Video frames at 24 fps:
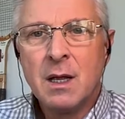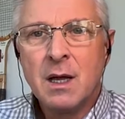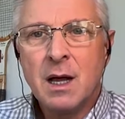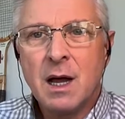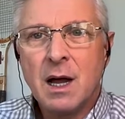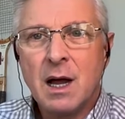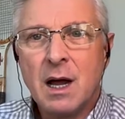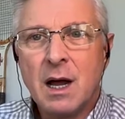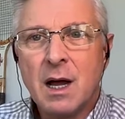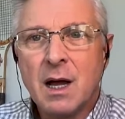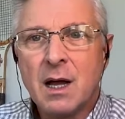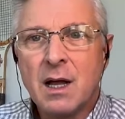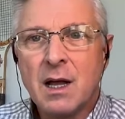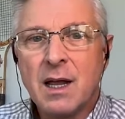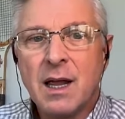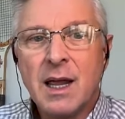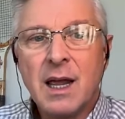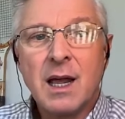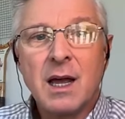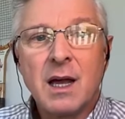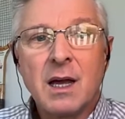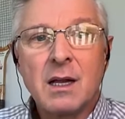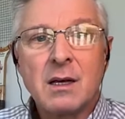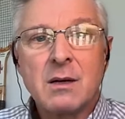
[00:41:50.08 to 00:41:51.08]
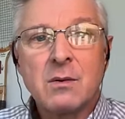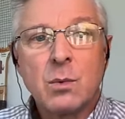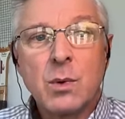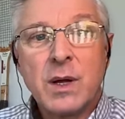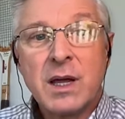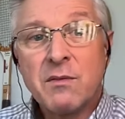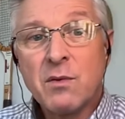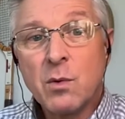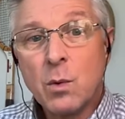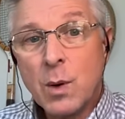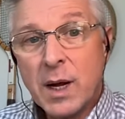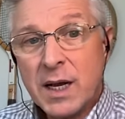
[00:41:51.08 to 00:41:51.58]
And we
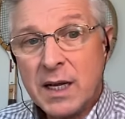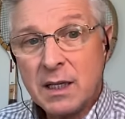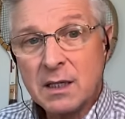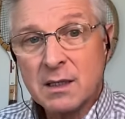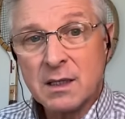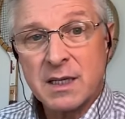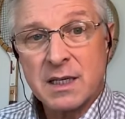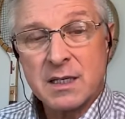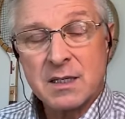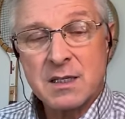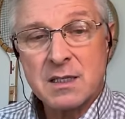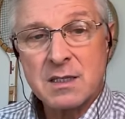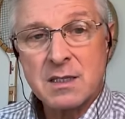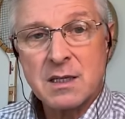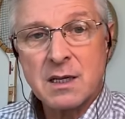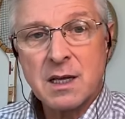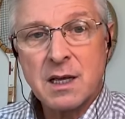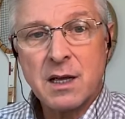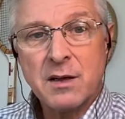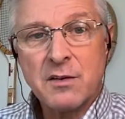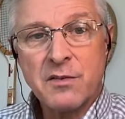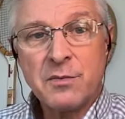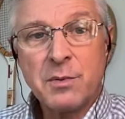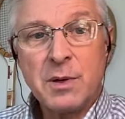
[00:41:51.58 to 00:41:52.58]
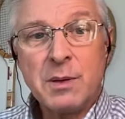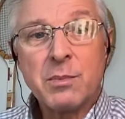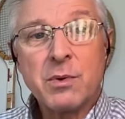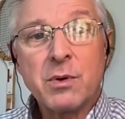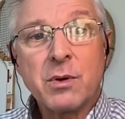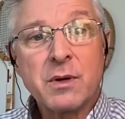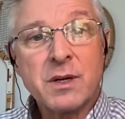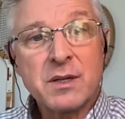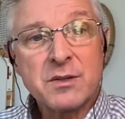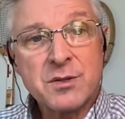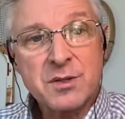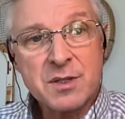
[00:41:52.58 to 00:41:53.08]
have a waiting list if people
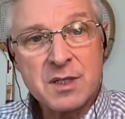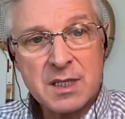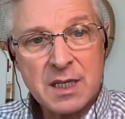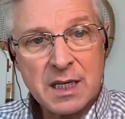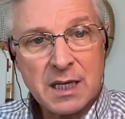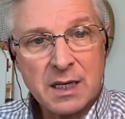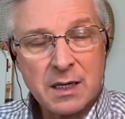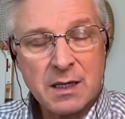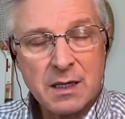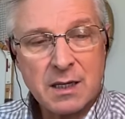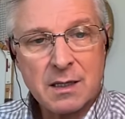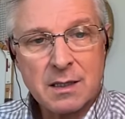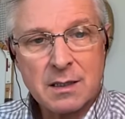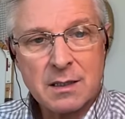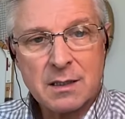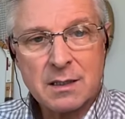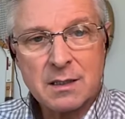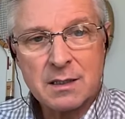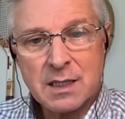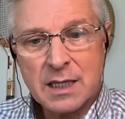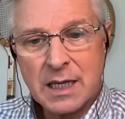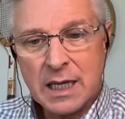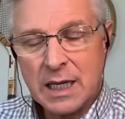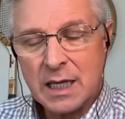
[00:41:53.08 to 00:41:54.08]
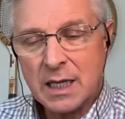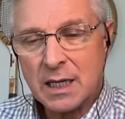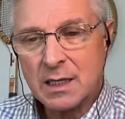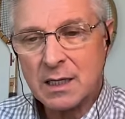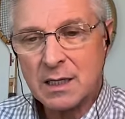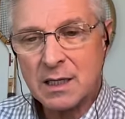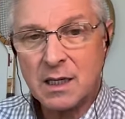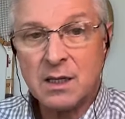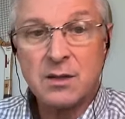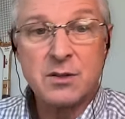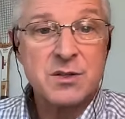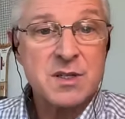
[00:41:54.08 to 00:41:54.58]
are interested in
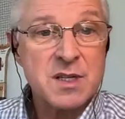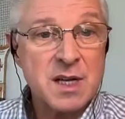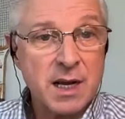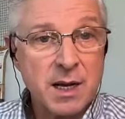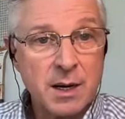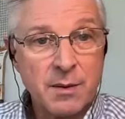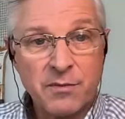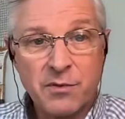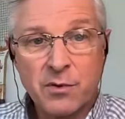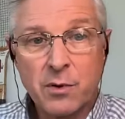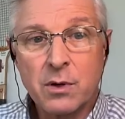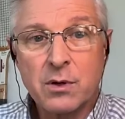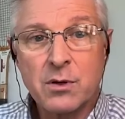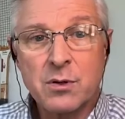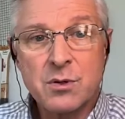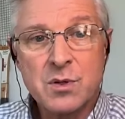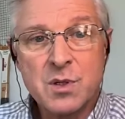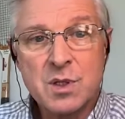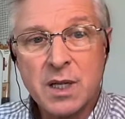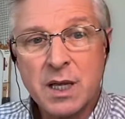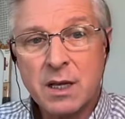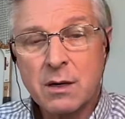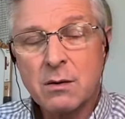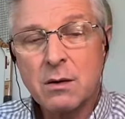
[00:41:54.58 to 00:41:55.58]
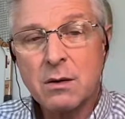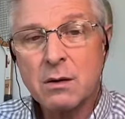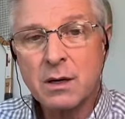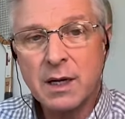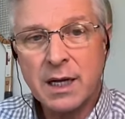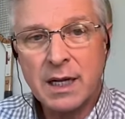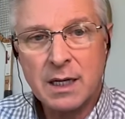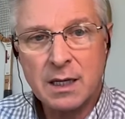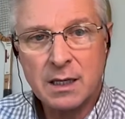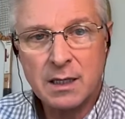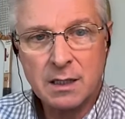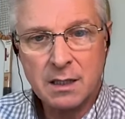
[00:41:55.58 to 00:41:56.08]
either signing up for a newsletter or
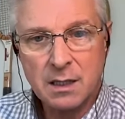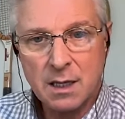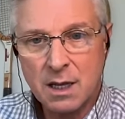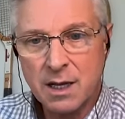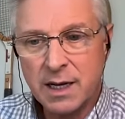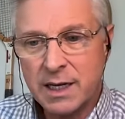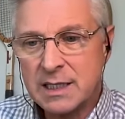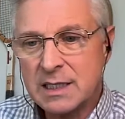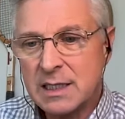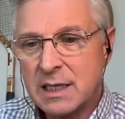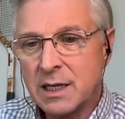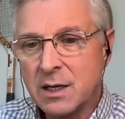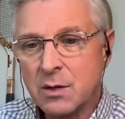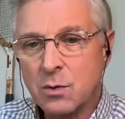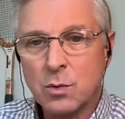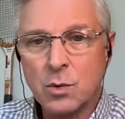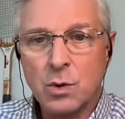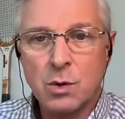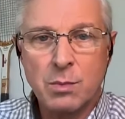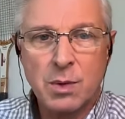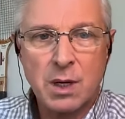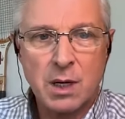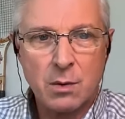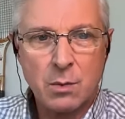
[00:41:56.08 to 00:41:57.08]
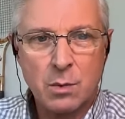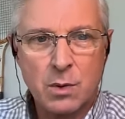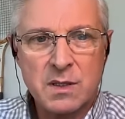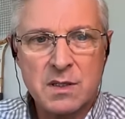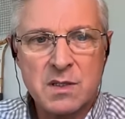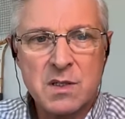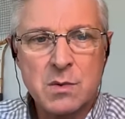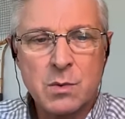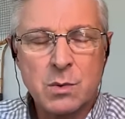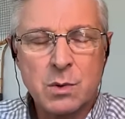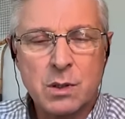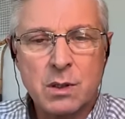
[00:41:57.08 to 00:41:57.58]
getting in line to get a robot
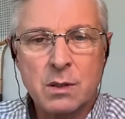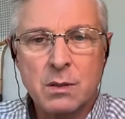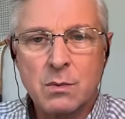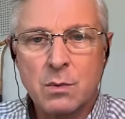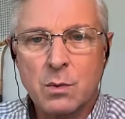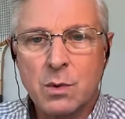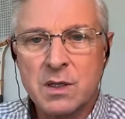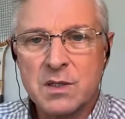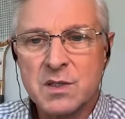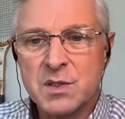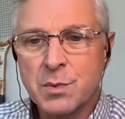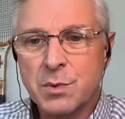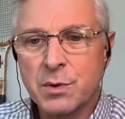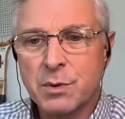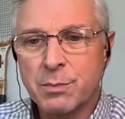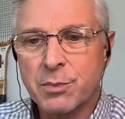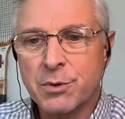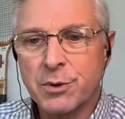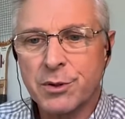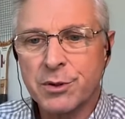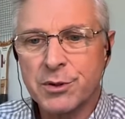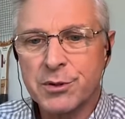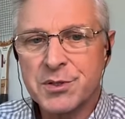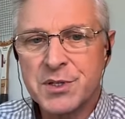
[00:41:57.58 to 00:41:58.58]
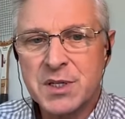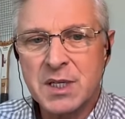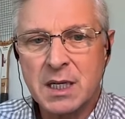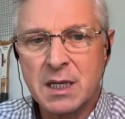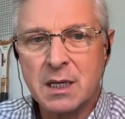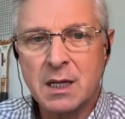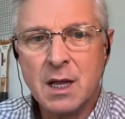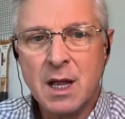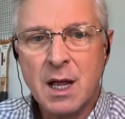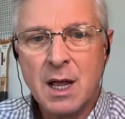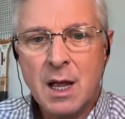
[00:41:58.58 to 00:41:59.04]
once we're producing.